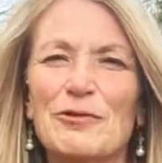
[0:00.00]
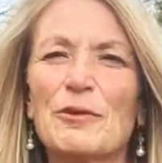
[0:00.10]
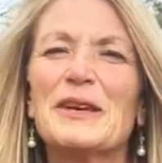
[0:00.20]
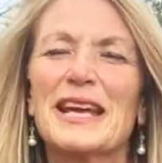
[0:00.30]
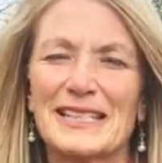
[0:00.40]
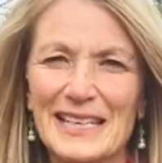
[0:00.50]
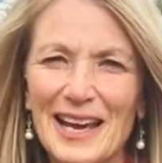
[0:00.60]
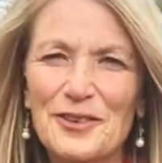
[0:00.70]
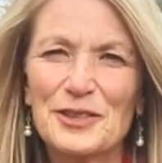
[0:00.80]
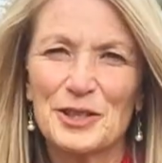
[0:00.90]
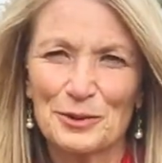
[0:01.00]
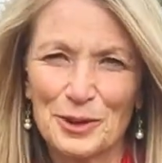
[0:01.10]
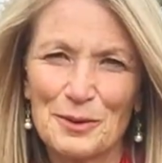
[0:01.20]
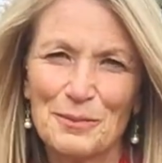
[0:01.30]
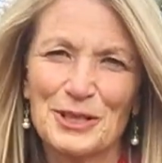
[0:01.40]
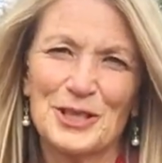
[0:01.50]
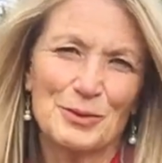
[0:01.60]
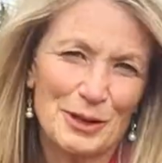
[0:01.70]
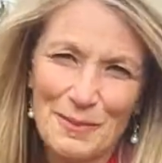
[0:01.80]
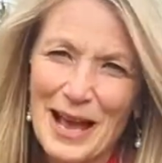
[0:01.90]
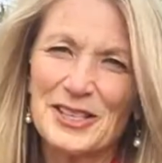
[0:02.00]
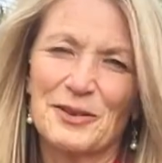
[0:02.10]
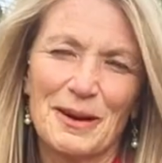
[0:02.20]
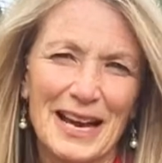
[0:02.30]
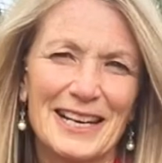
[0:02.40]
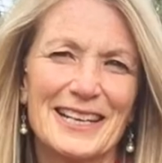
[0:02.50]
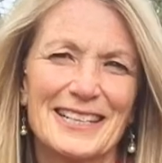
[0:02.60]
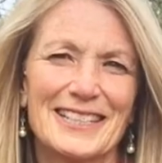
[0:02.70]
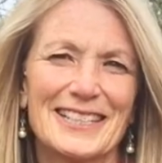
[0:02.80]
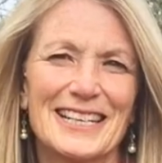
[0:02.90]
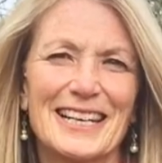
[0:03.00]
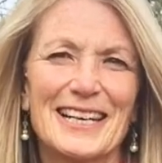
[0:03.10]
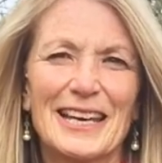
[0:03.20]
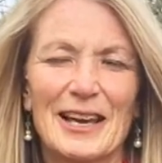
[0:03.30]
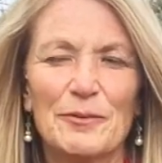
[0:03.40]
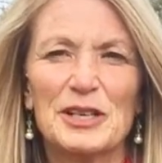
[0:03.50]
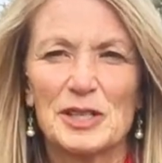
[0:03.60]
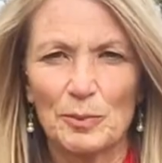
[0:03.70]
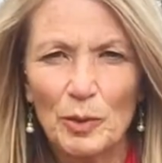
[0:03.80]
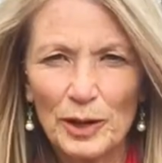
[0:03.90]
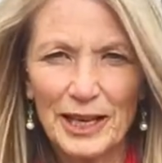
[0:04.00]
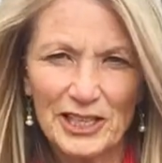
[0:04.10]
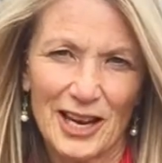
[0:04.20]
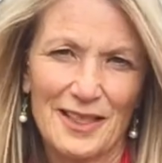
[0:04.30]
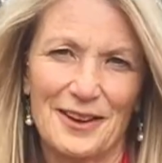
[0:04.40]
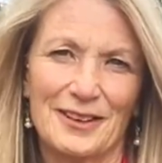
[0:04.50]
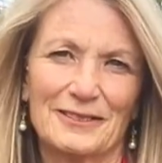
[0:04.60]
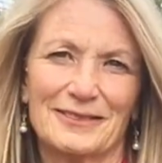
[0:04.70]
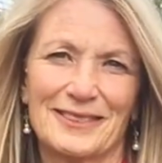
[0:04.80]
when we get together as a group, which is what a mastermind is, and we support each other,